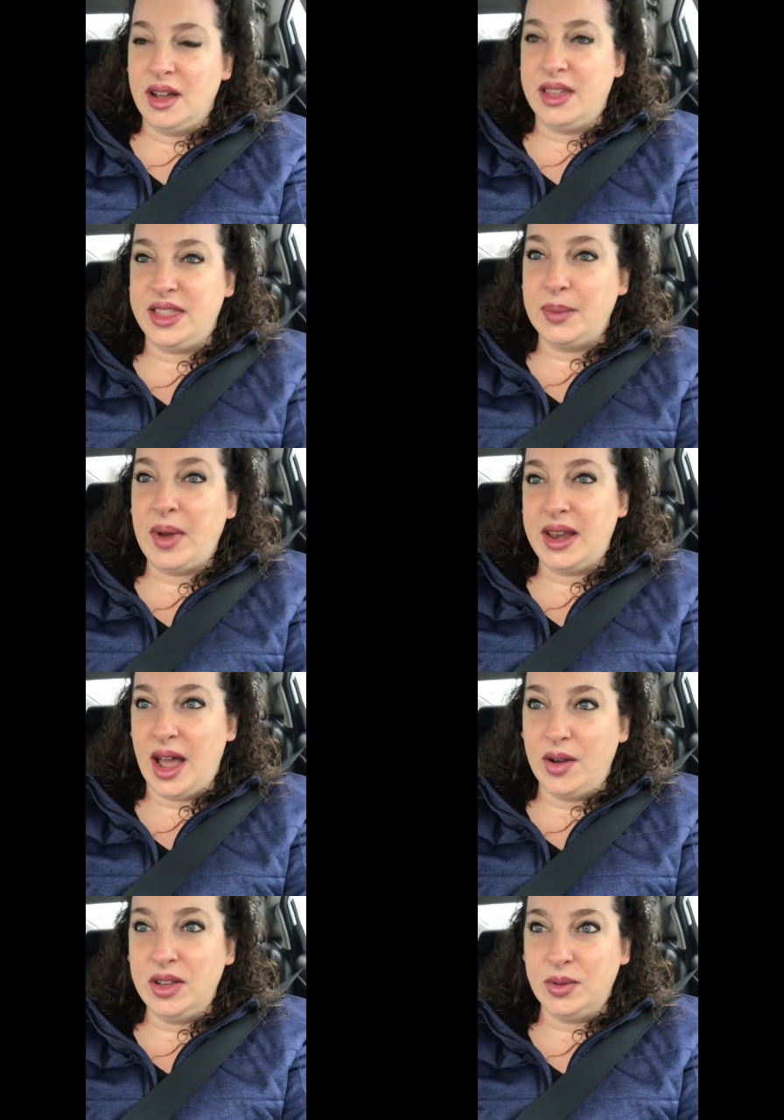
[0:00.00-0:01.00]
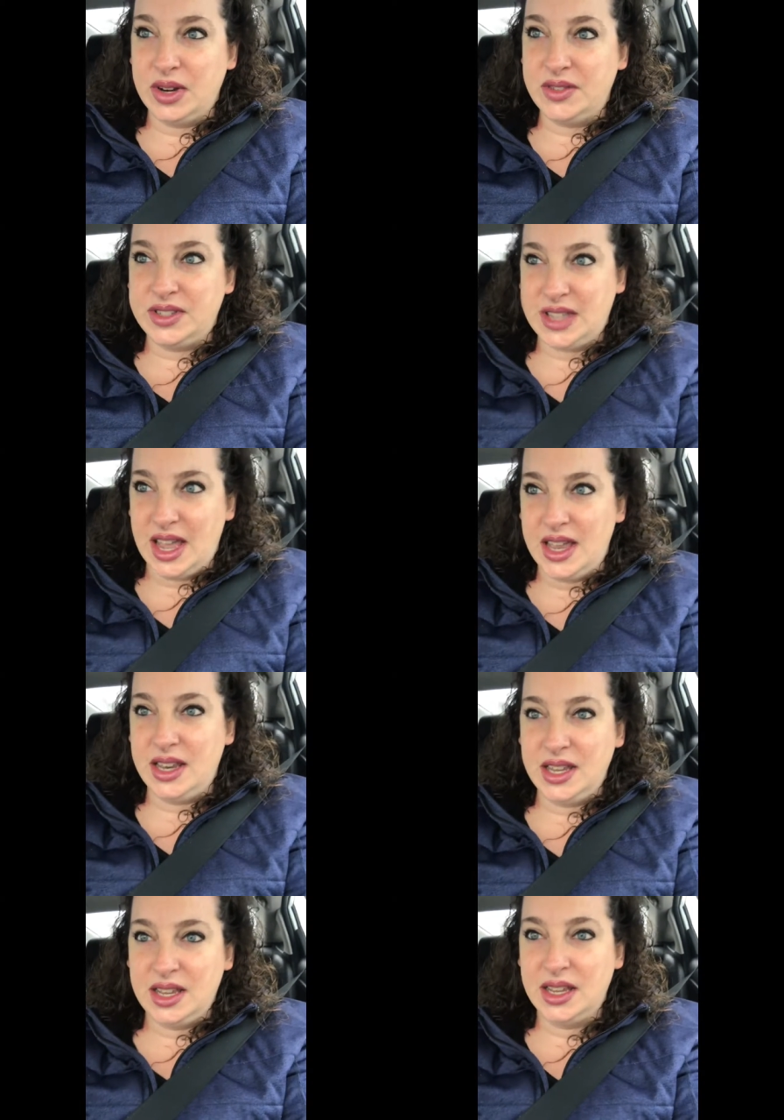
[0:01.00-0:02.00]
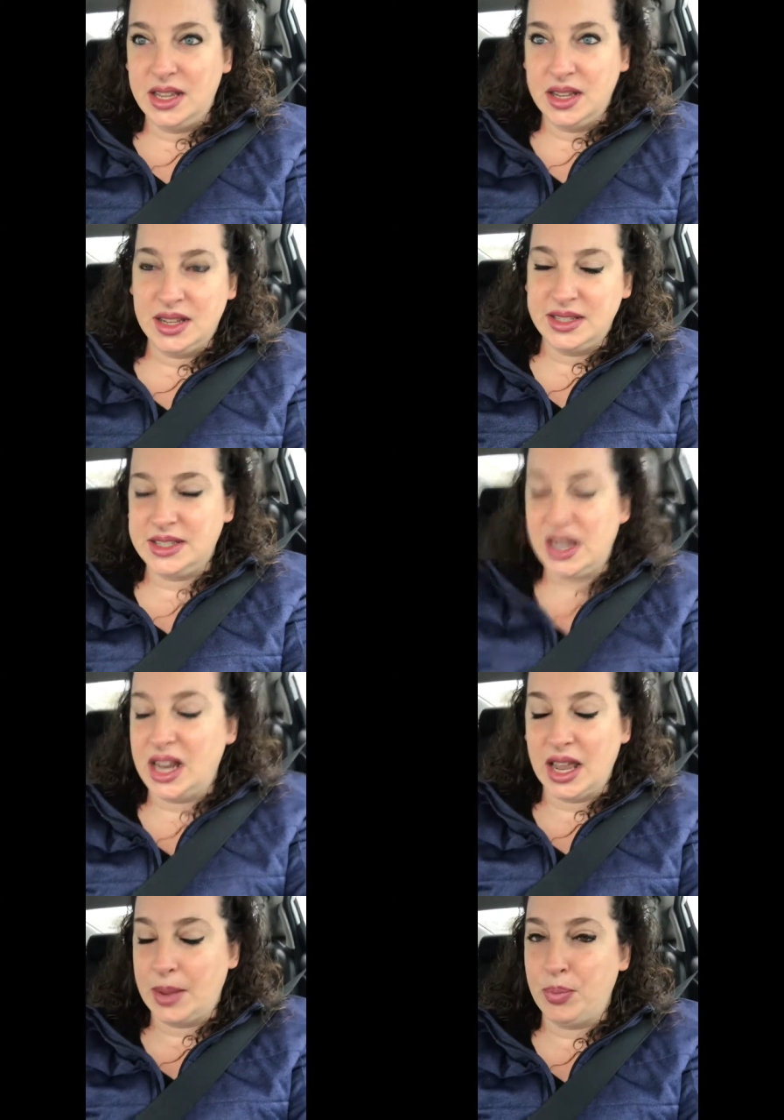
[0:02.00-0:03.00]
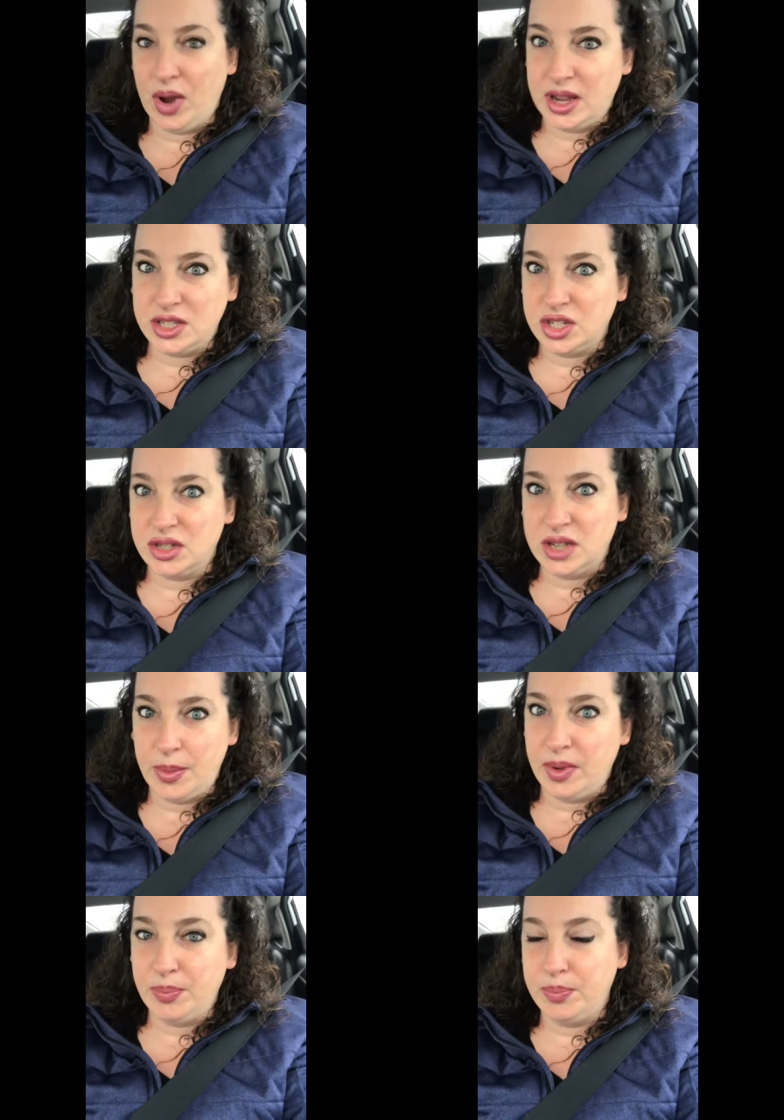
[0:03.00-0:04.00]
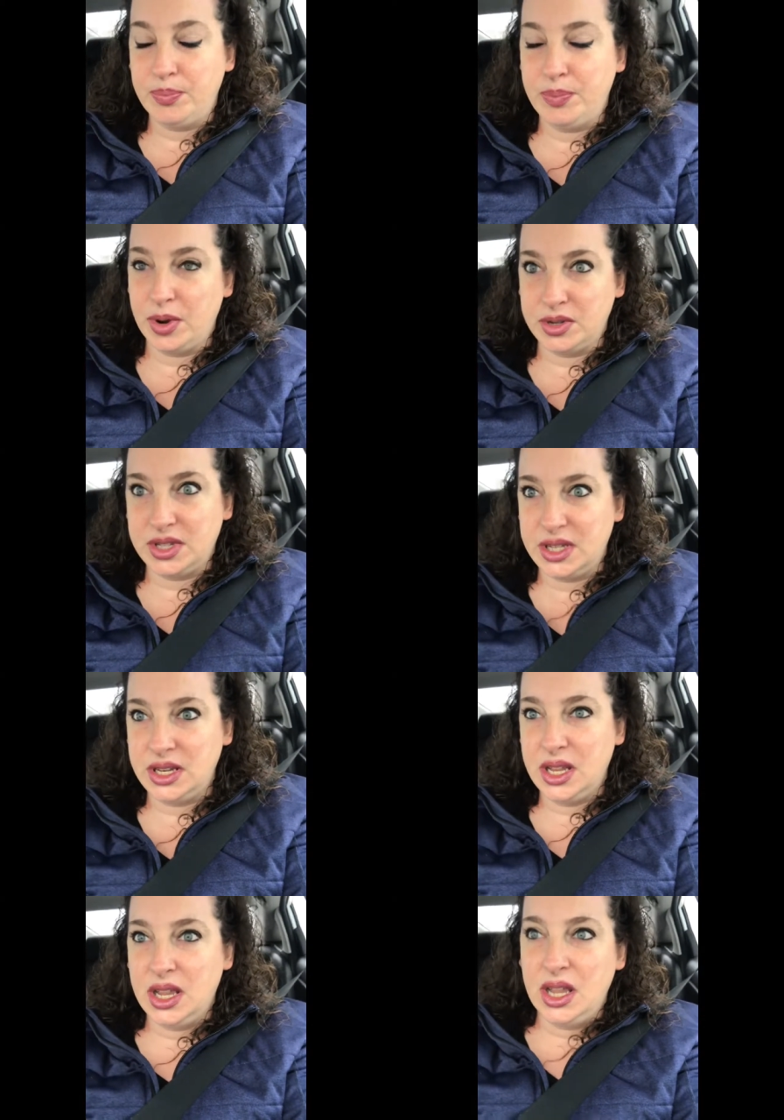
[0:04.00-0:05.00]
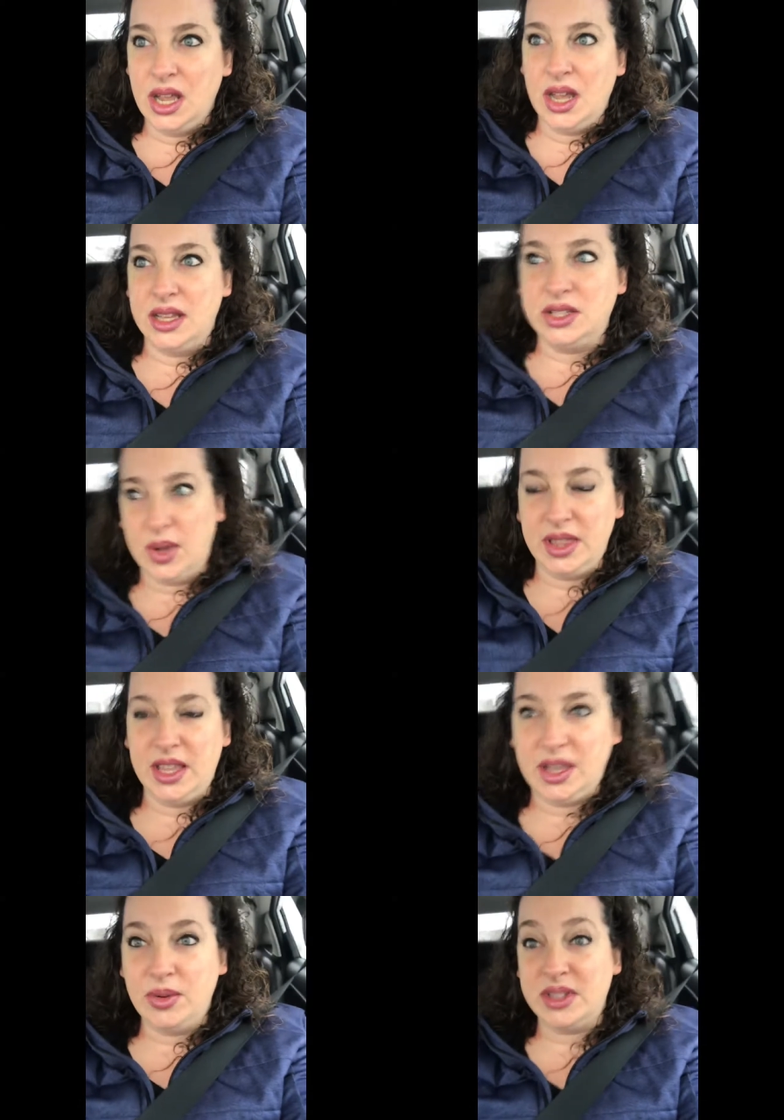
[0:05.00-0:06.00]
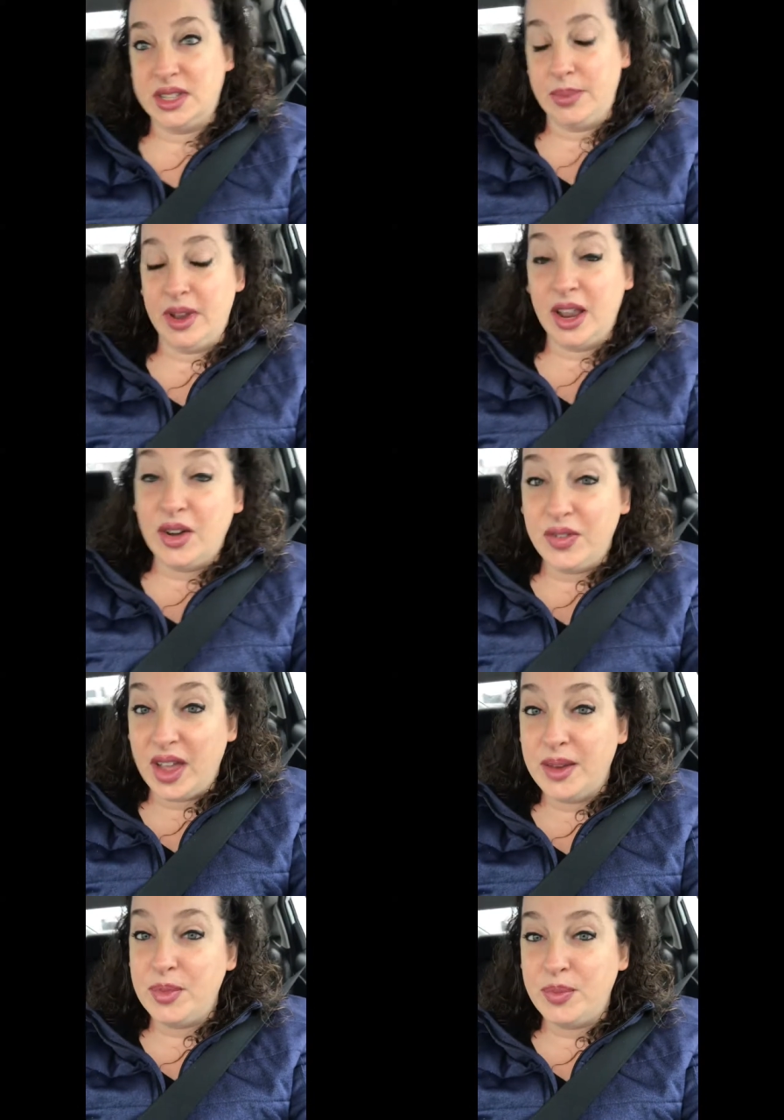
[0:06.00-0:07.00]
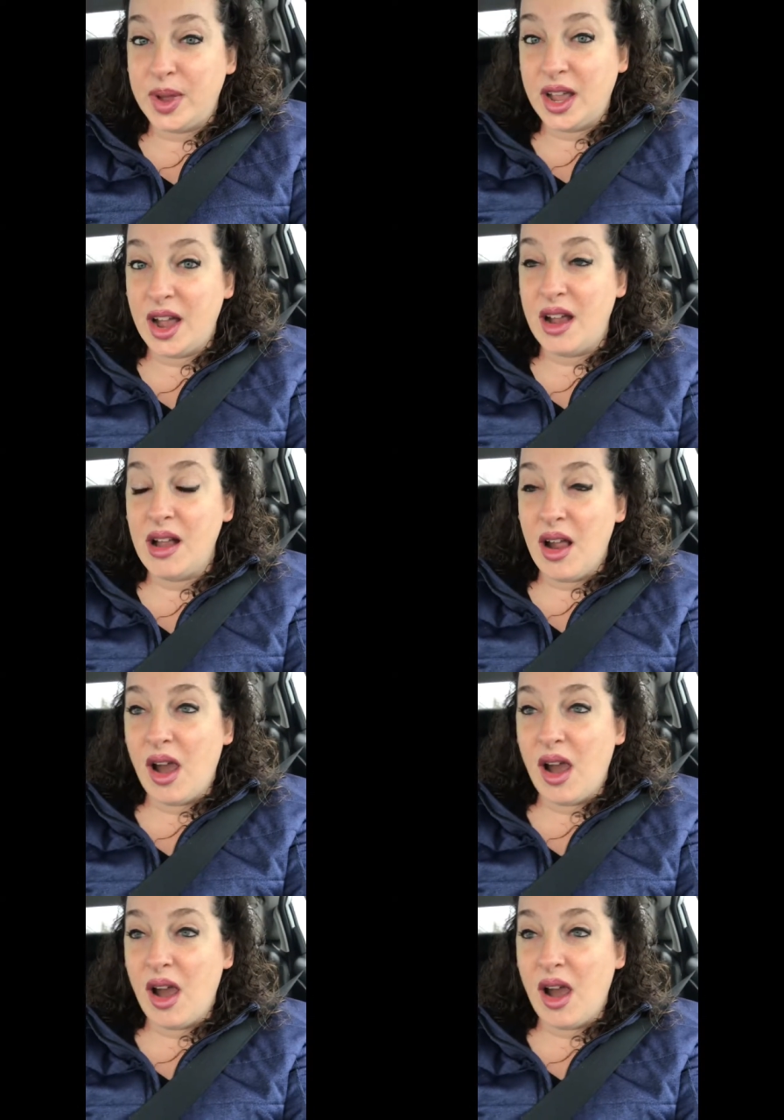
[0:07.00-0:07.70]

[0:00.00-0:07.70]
I think by now he would have said because he's not like a prankster type of person. So I think he would have said by now if he had to move my car.